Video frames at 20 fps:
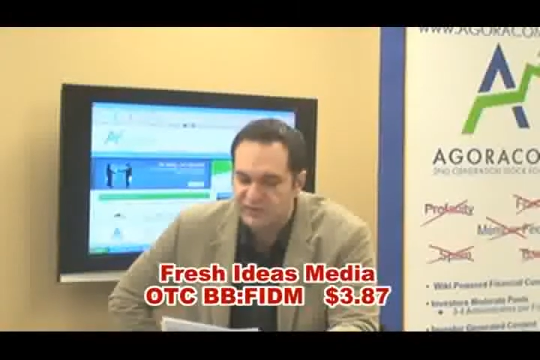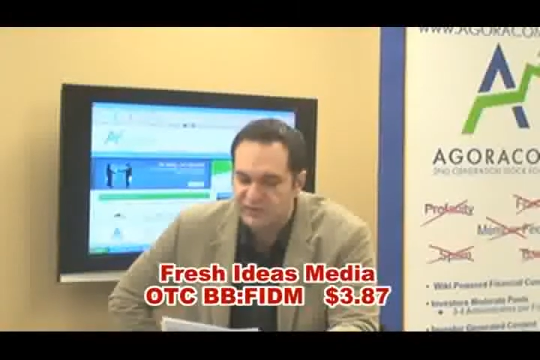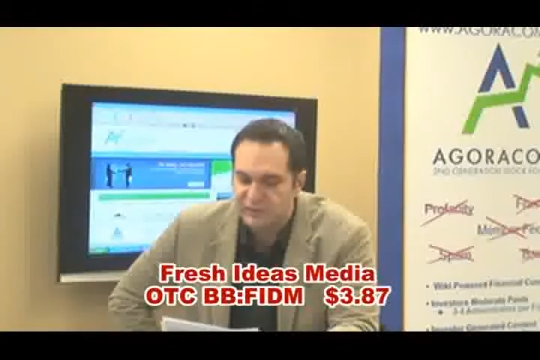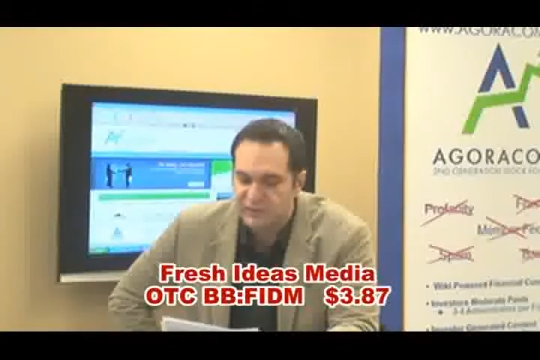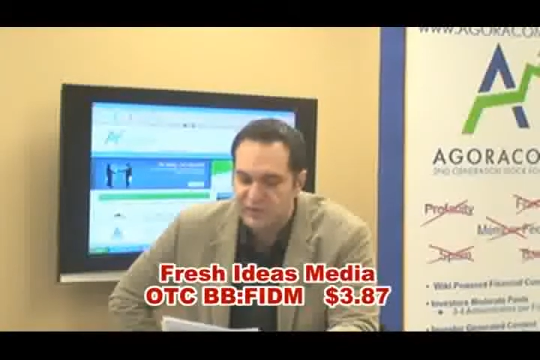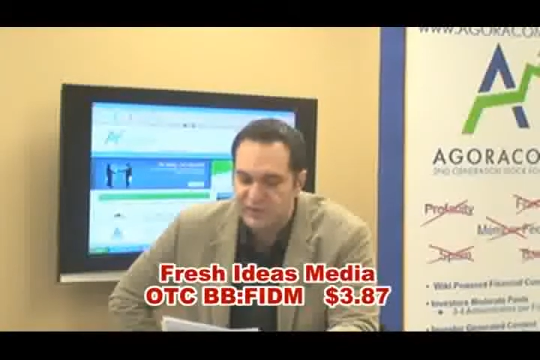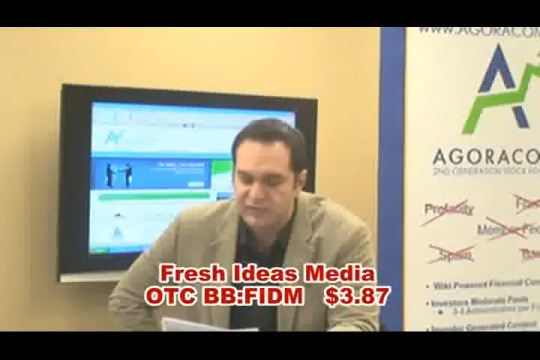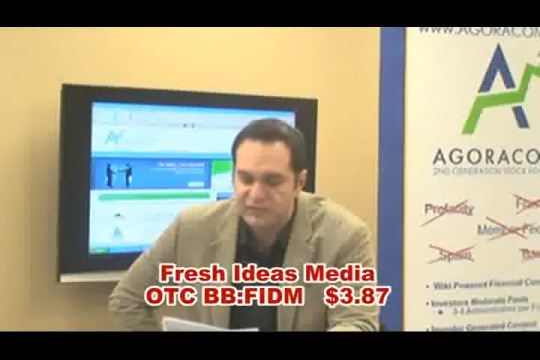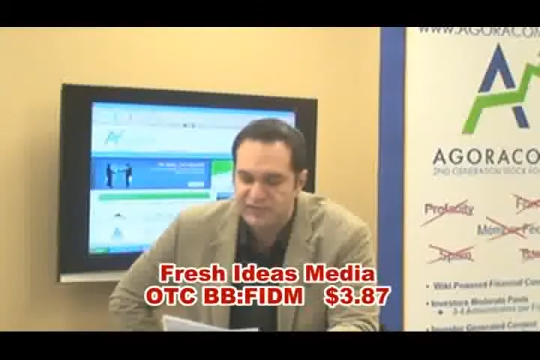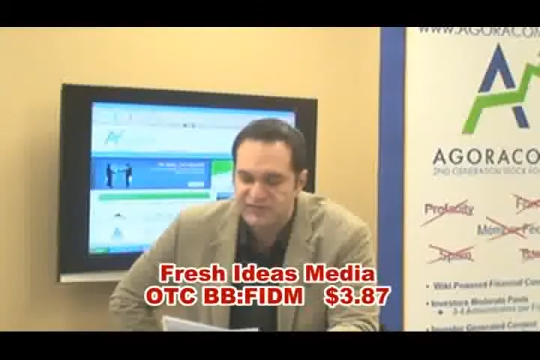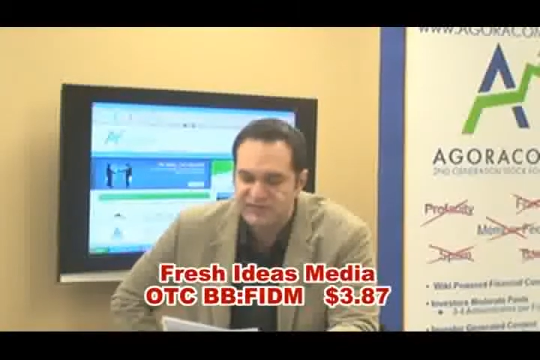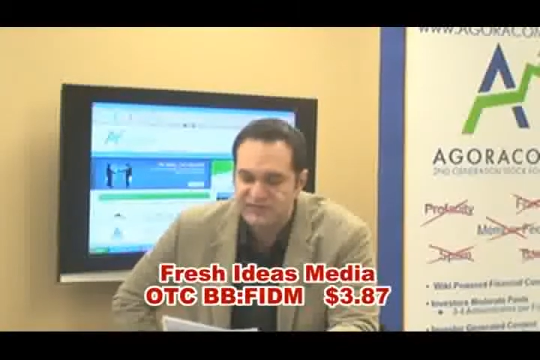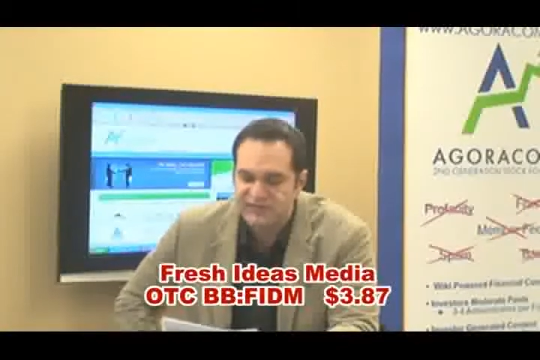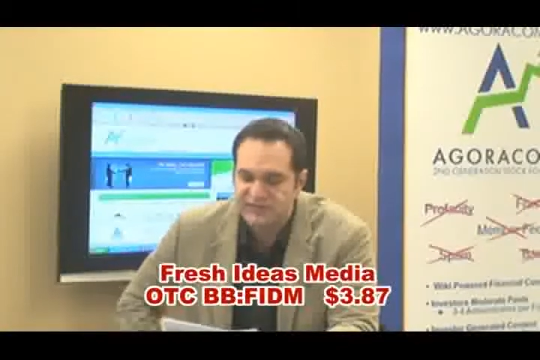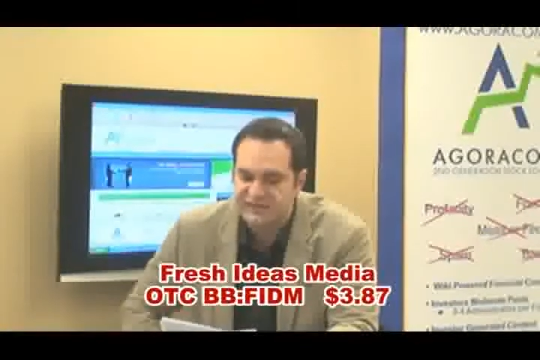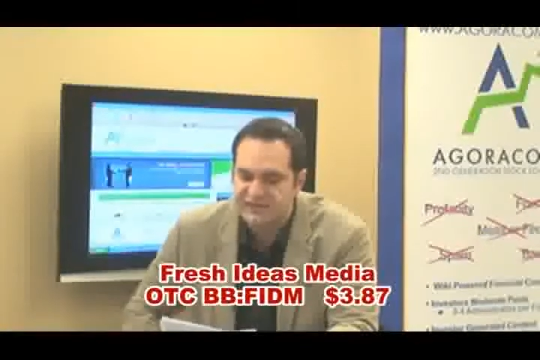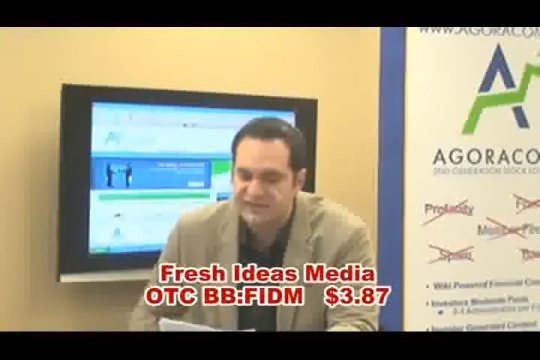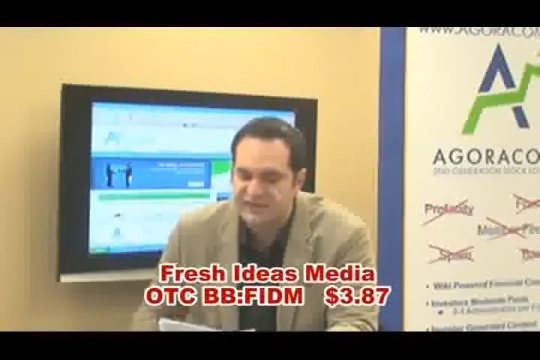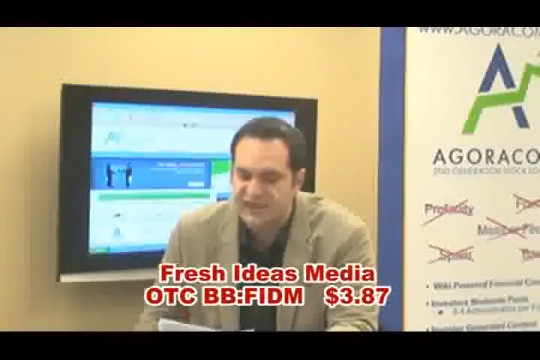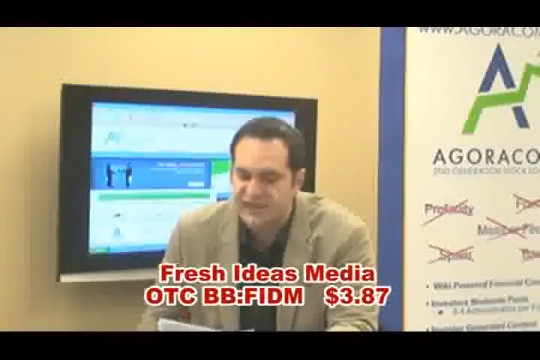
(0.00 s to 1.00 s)

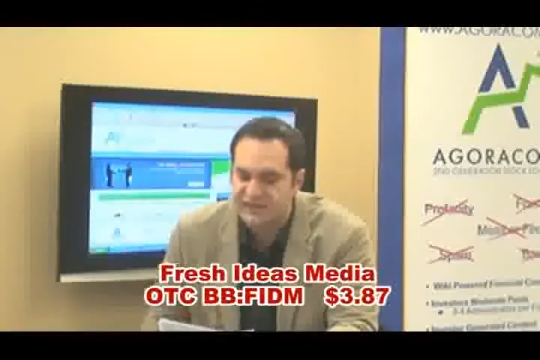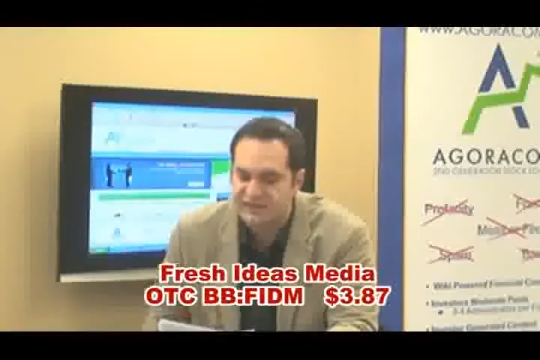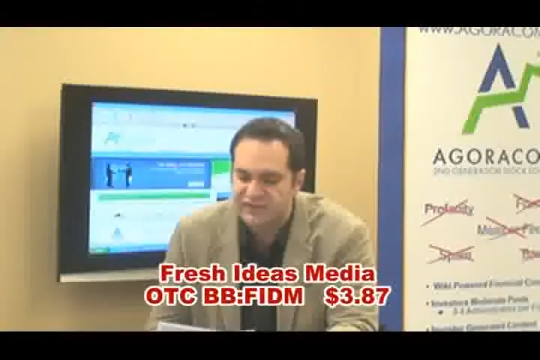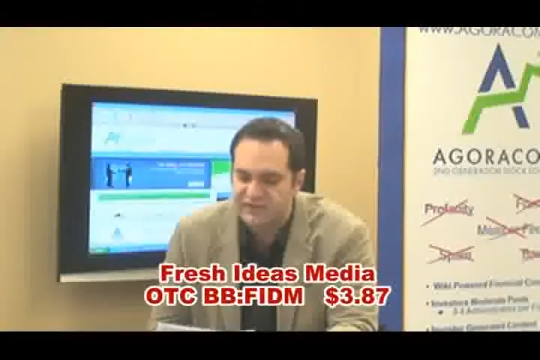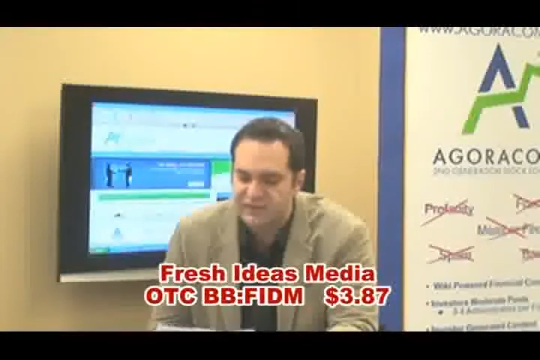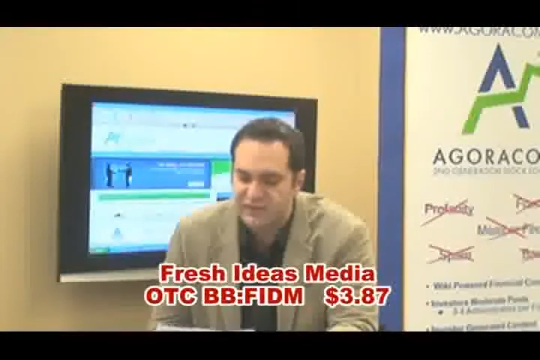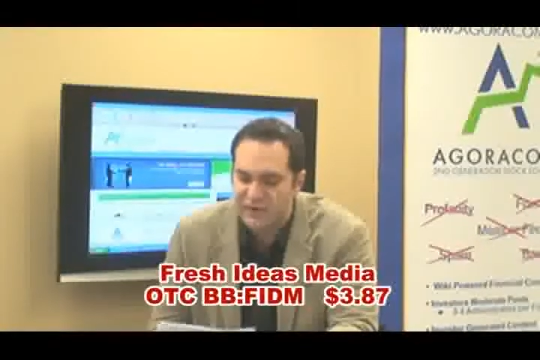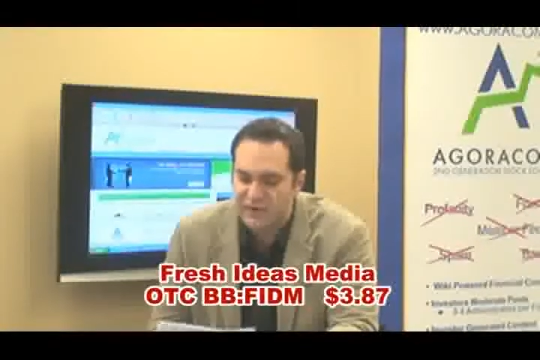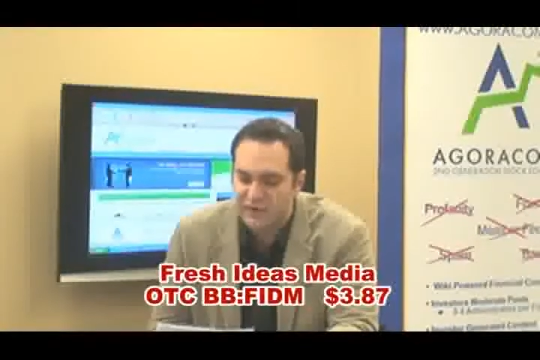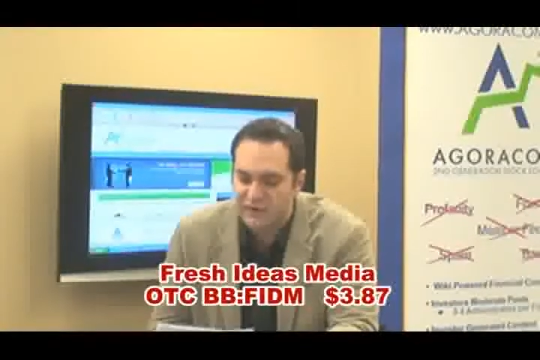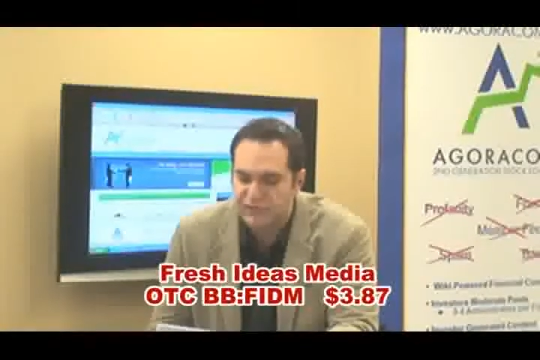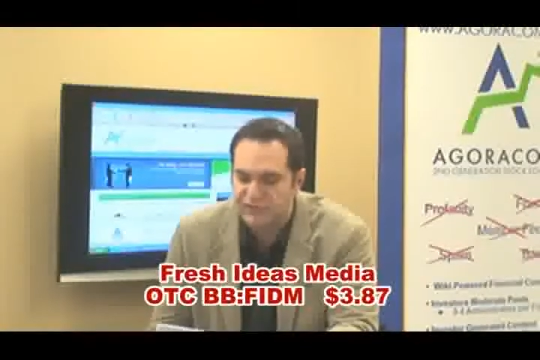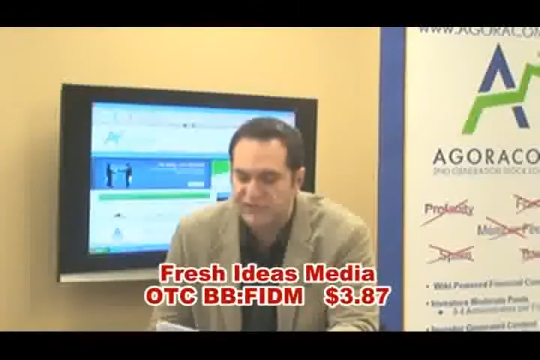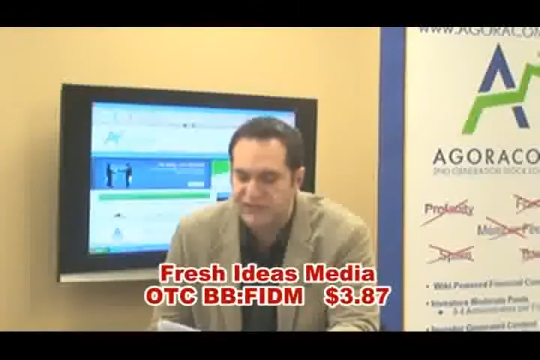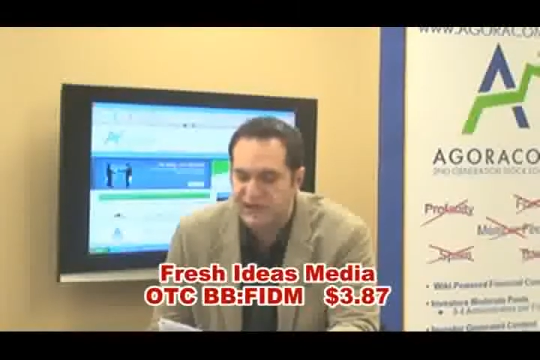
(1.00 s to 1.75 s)
$260,000